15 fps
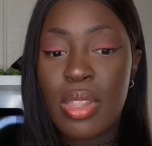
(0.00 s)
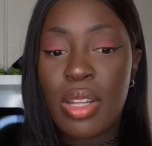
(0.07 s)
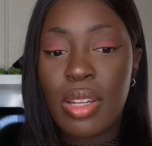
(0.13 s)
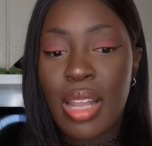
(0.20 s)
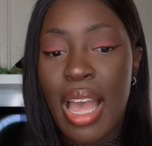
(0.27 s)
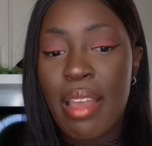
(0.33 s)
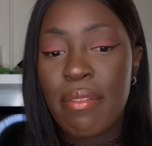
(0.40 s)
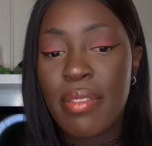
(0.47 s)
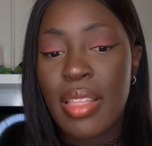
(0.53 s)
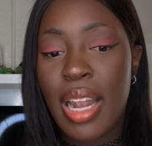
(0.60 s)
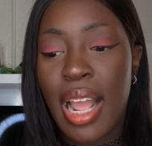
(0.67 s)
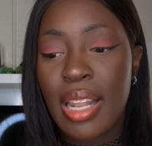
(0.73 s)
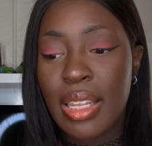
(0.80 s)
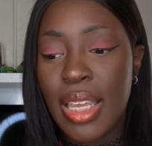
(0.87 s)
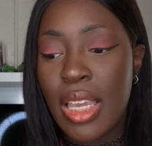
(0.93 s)
the life that
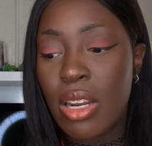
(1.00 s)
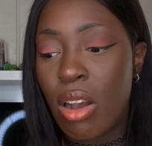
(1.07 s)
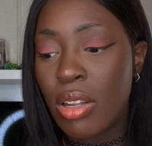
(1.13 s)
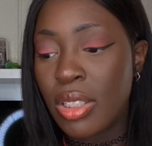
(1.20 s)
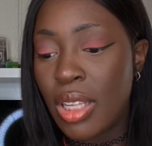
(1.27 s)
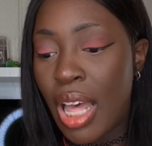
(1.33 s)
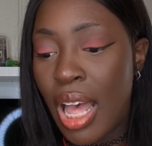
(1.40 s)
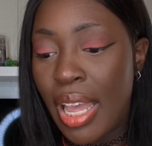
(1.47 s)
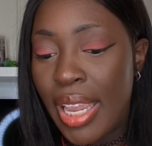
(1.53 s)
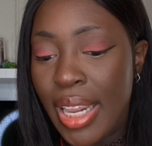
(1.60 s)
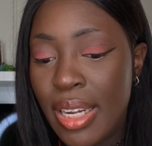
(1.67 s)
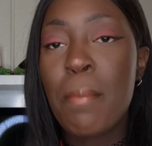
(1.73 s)
I lead online.